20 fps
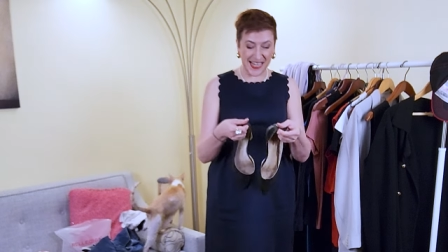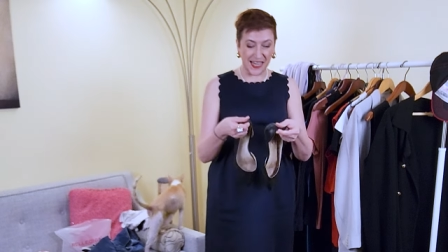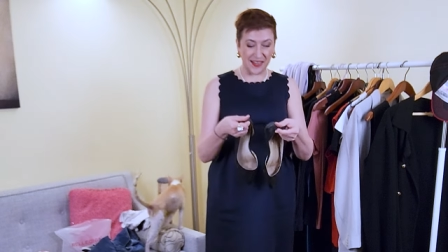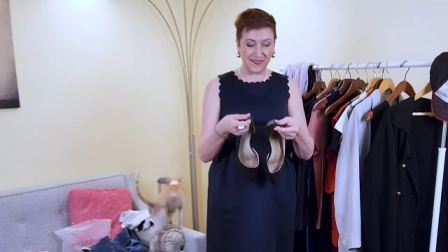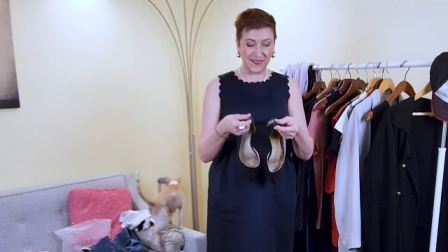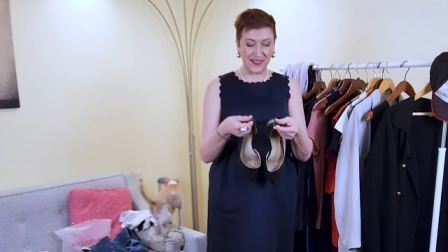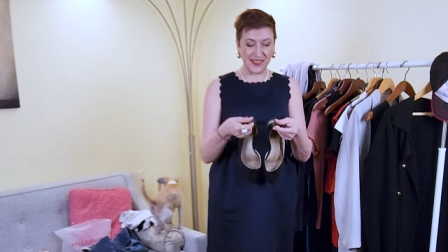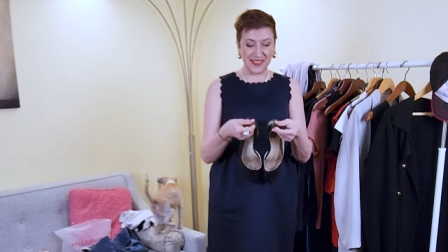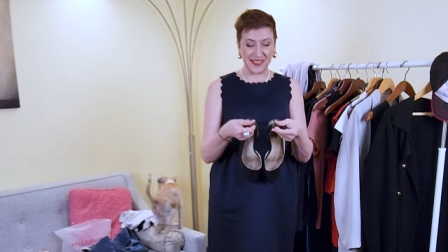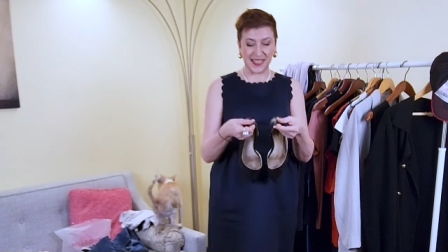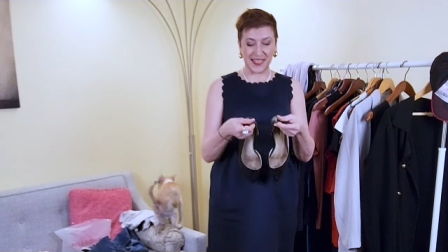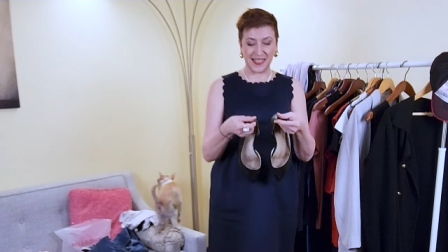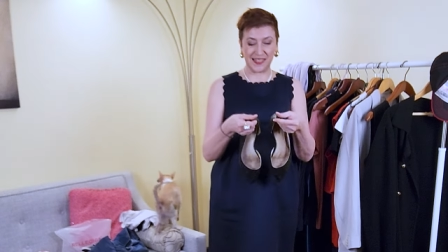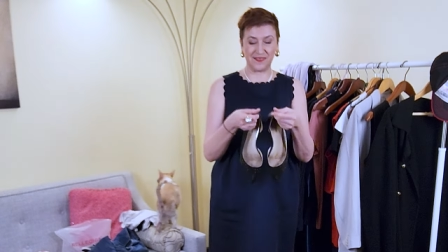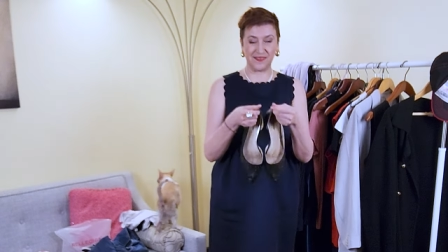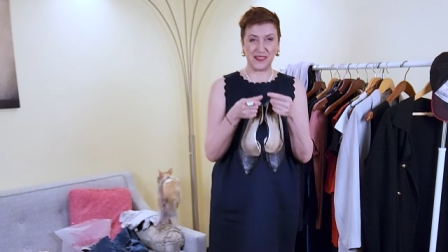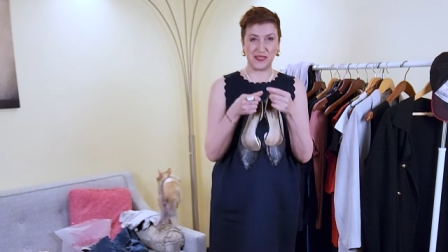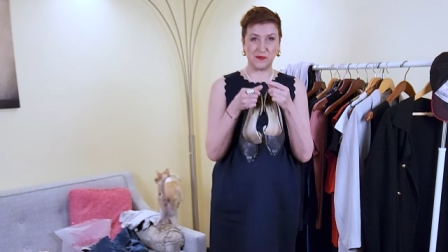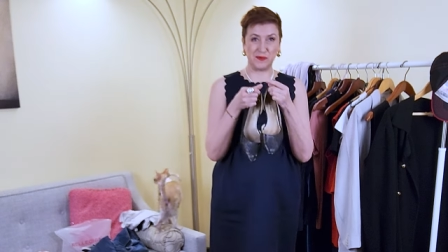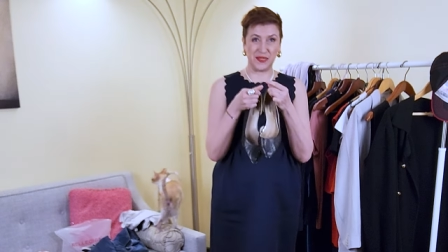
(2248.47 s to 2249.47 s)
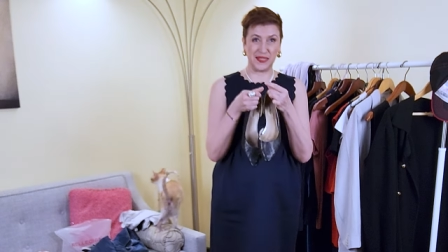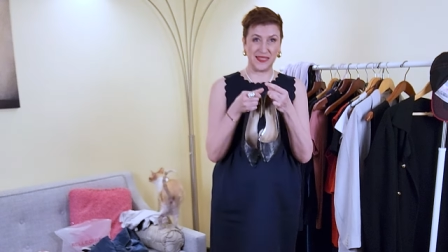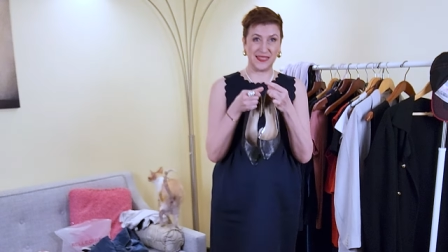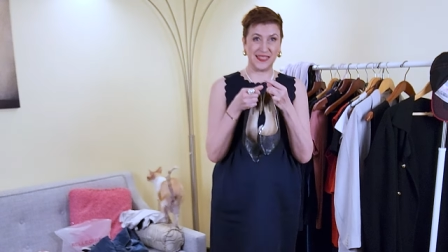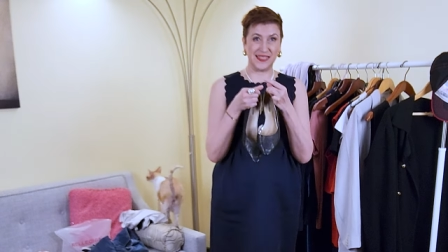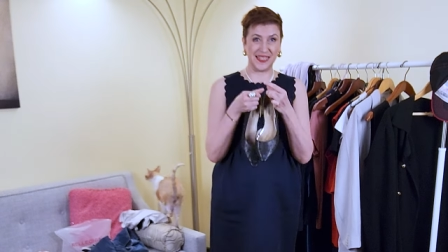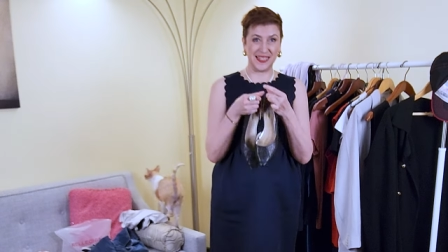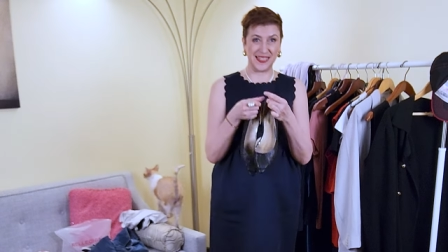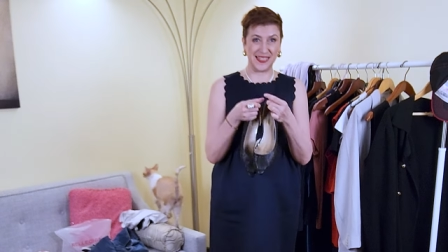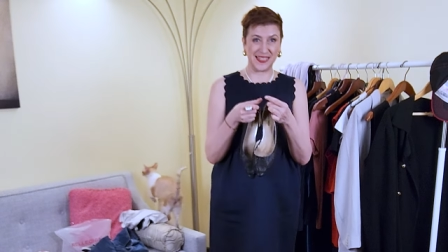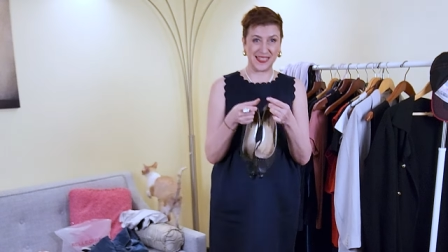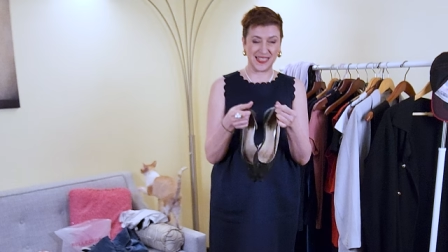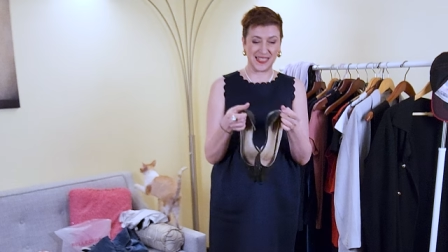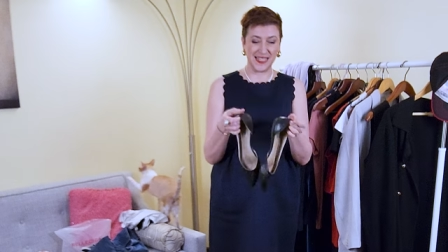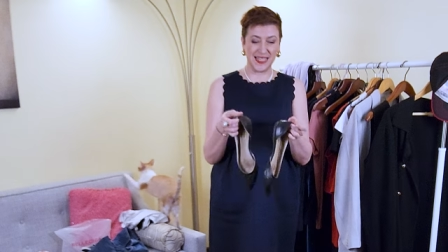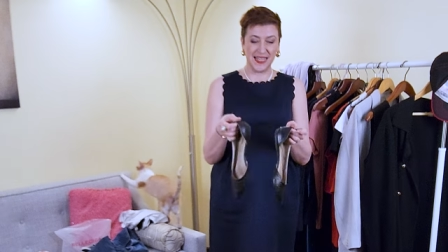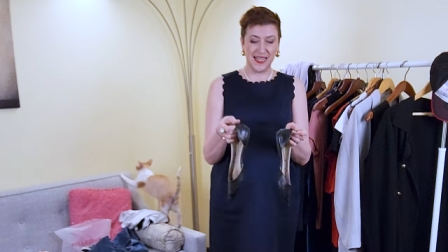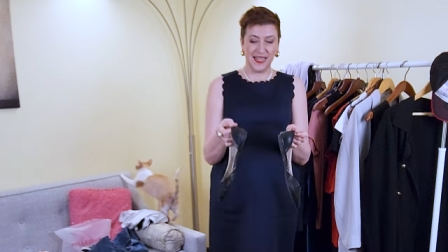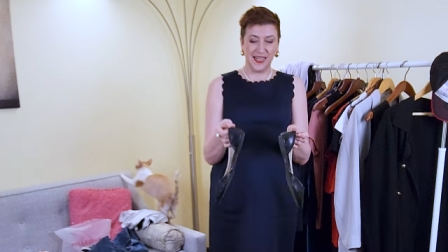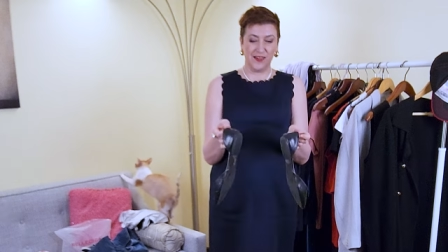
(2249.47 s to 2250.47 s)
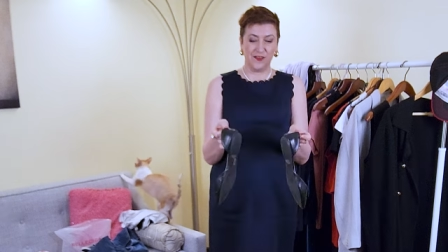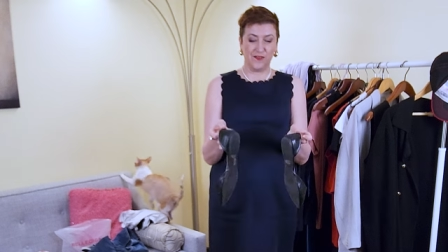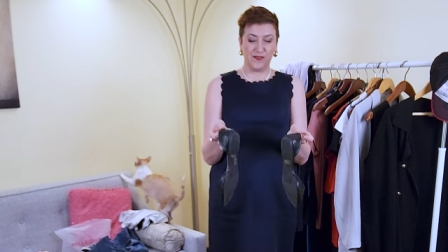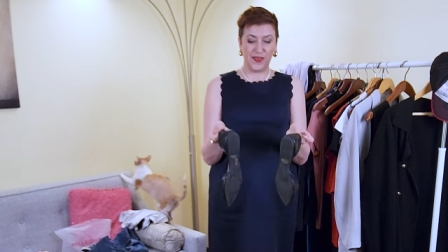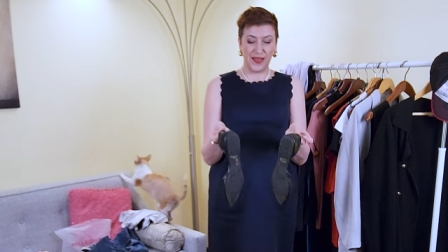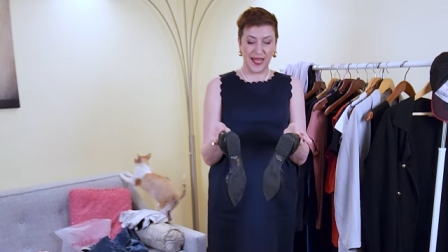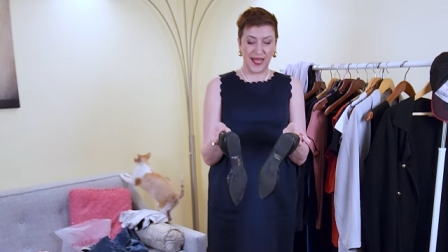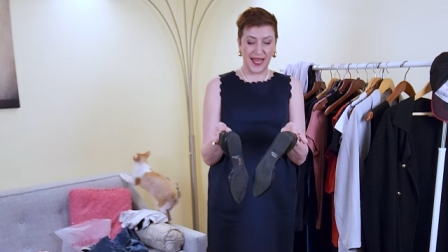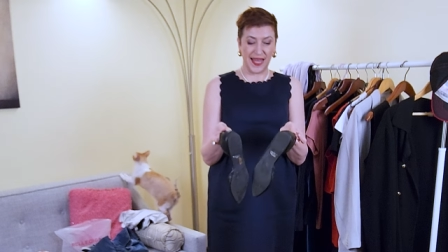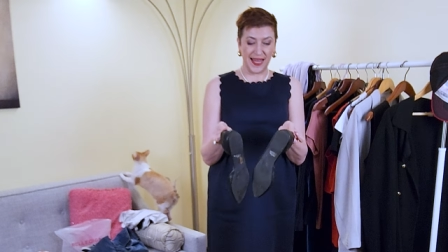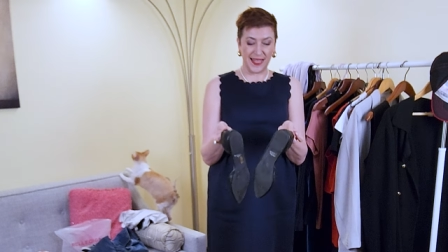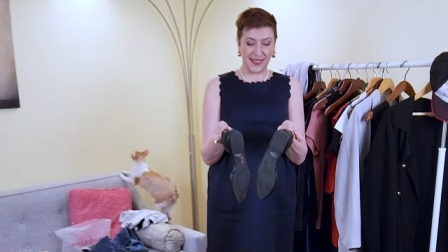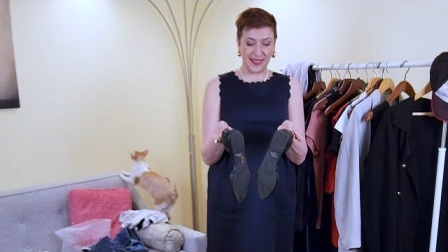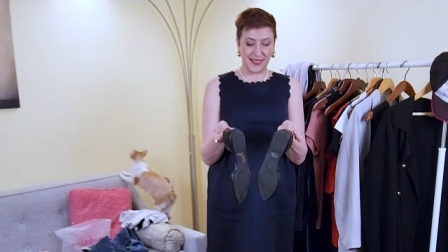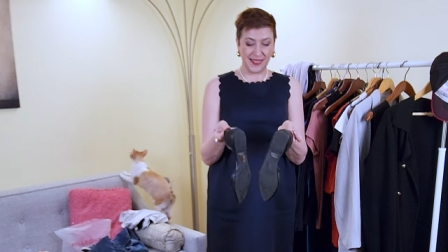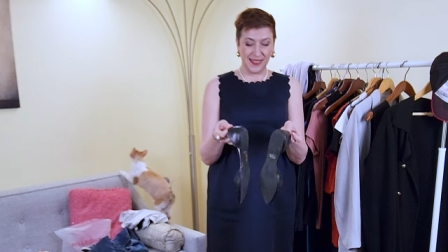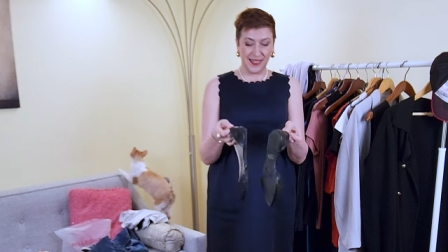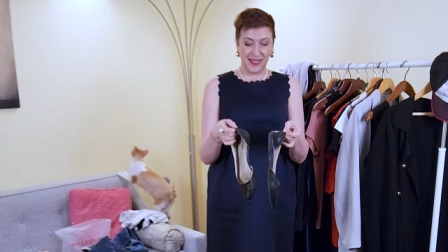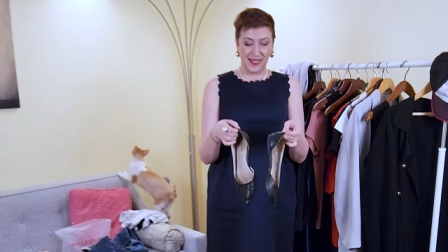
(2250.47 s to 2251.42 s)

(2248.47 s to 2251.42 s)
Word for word: I will take with me this flat,